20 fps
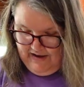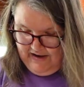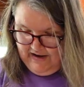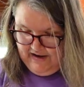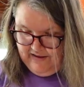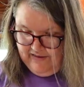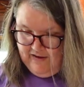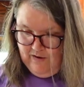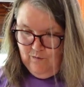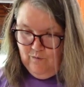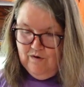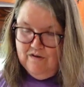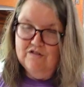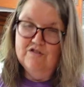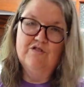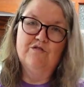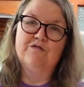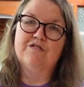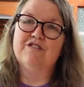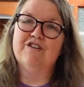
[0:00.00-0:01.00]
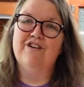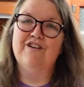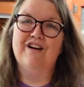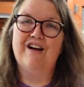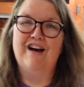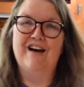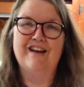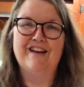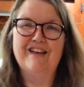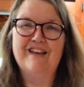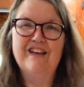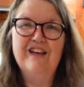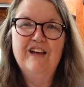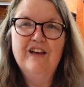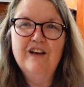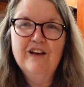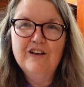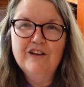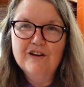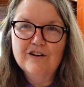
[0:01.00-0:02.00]
And then once you start cutting,
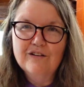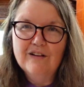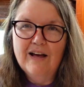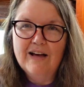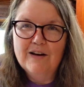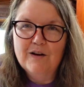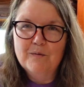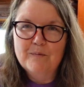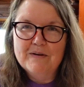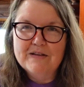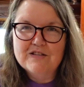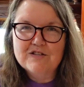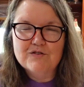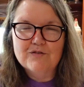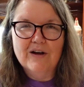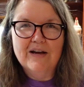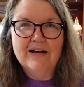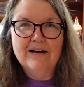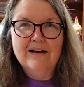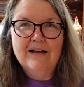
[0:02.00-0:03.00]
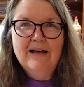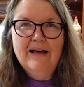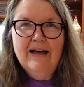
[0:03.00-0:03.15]
your line will be straight.